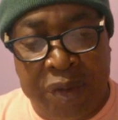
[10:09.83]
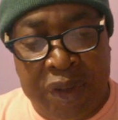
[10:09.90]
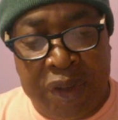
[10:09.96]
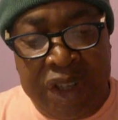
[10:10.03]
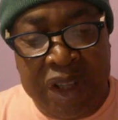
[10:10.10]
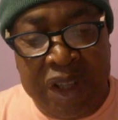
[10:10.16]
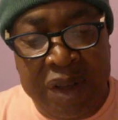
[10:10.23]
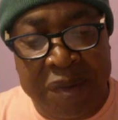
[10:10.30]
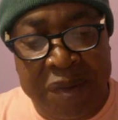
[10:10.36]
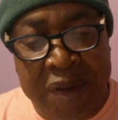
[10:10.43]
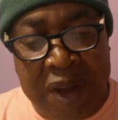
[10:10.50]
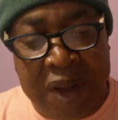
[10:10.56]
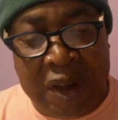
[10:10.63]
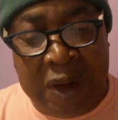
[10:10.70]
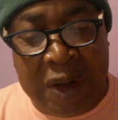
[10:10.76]

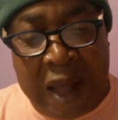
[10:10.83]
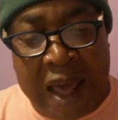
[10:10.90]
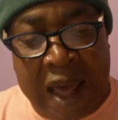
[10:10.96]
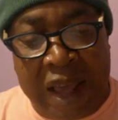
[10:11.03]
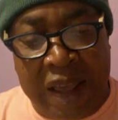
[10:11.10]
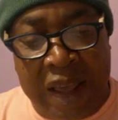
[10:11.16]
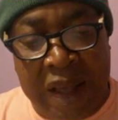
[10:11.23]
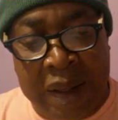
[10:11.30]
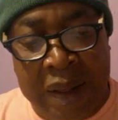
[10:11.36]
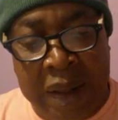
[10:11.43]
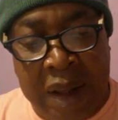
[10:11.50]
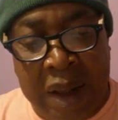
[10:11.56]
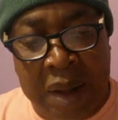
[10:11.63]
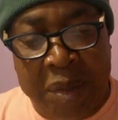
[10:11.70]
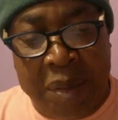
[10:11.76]
DVLA
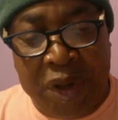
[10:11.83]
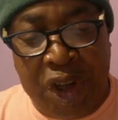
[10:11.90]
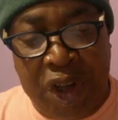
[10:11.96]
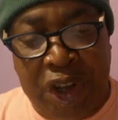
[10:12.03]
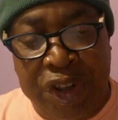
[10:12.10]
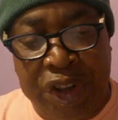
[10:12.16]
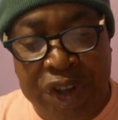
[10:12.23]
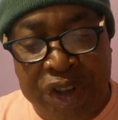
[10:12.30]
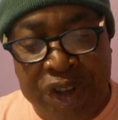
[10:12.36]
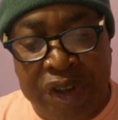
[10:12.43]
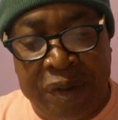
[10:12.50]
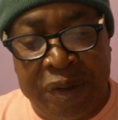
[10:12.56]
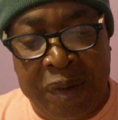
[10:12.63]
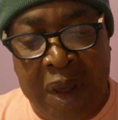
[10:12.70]
about a condition